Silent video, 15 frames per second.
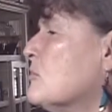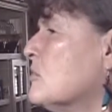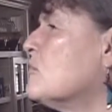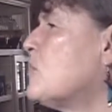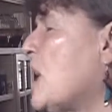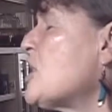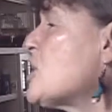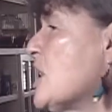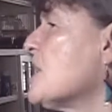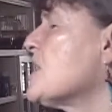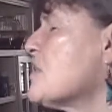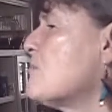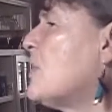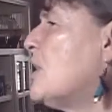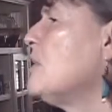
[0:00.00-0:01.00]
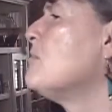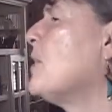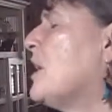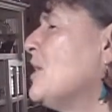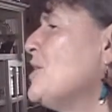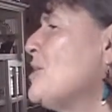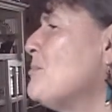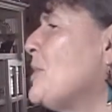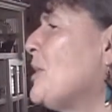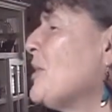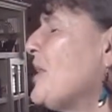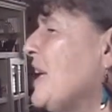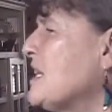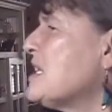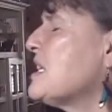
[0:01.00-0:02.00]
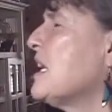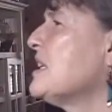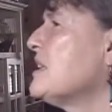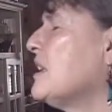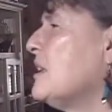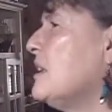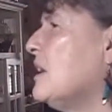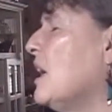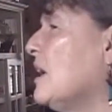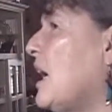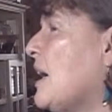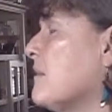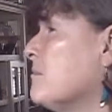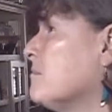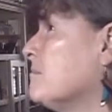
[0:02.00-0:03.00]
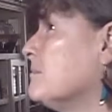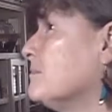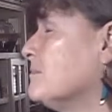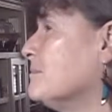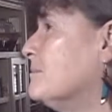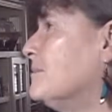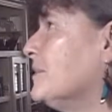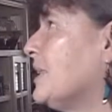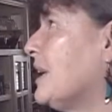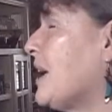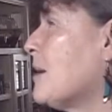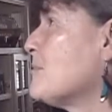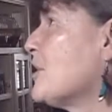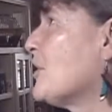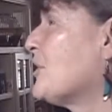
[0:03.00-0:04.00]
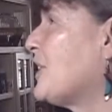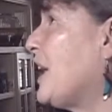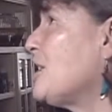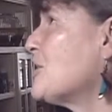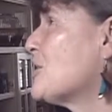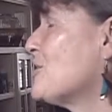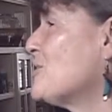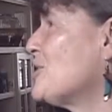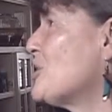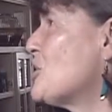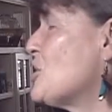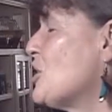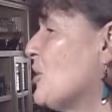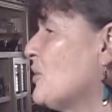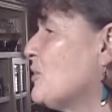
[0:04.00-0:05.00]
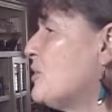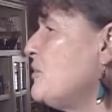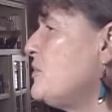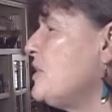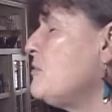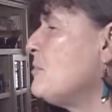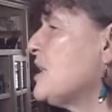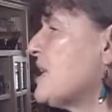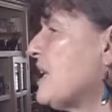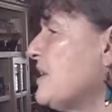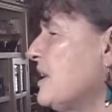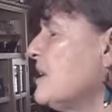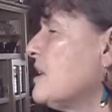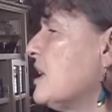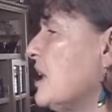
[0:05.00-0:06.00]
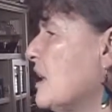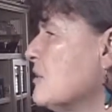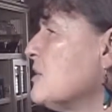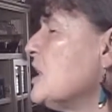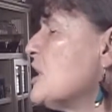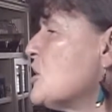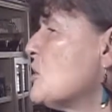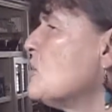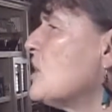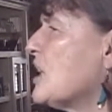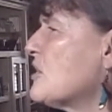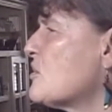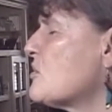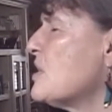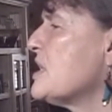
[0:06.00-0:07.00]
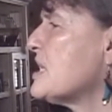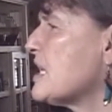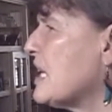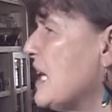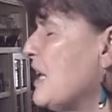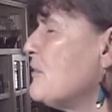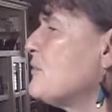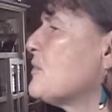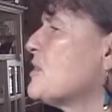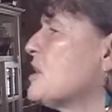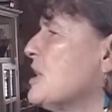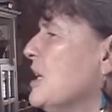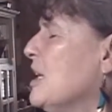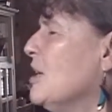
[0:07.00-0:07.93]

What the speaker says: Russia is very worried about that, and I'm not that good in geography, but I think the only 2 countries left